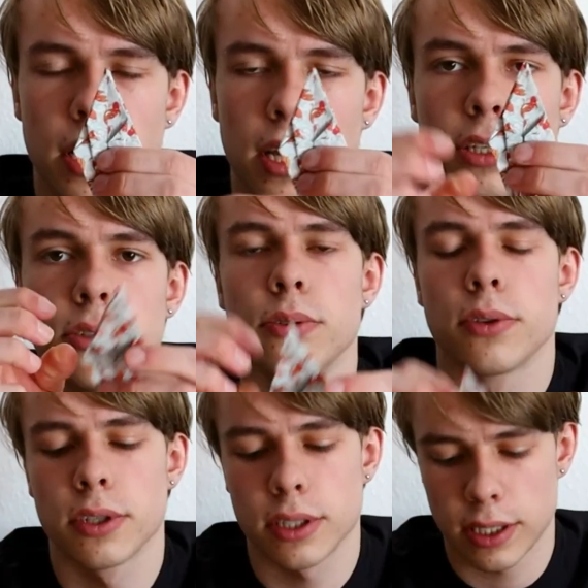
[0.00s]
And you do
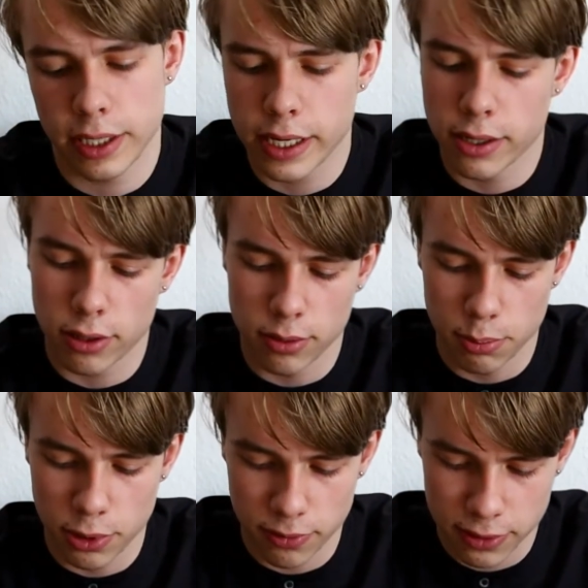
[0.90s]
this again on
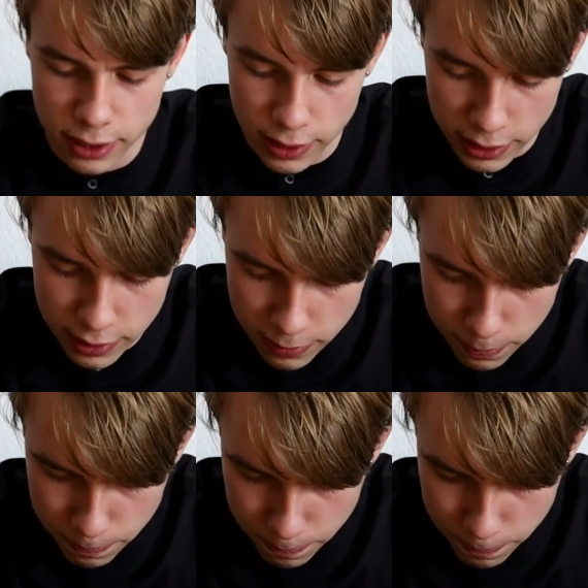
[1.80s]
both sides.